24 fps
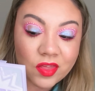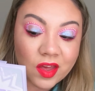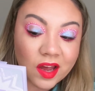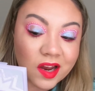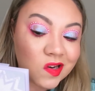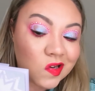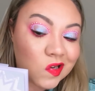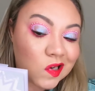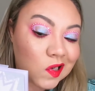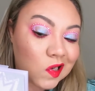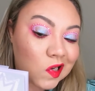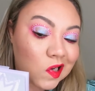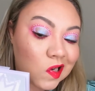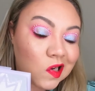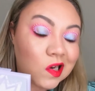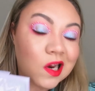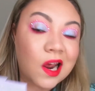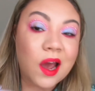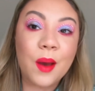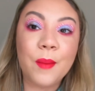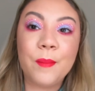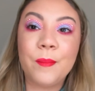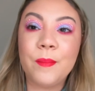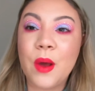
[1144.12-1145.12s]
that did
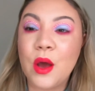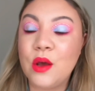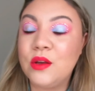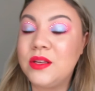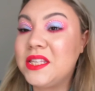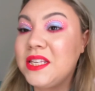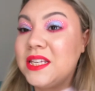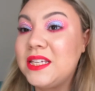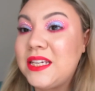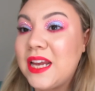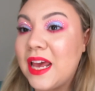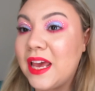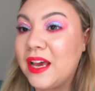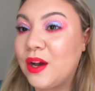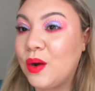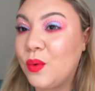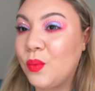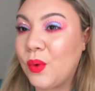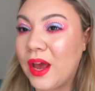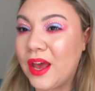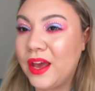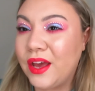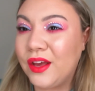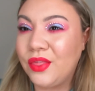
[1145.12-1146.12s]
mostly take
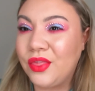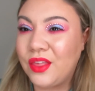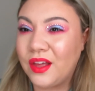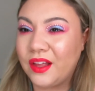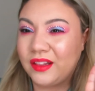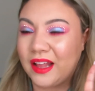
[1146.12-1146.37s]
away the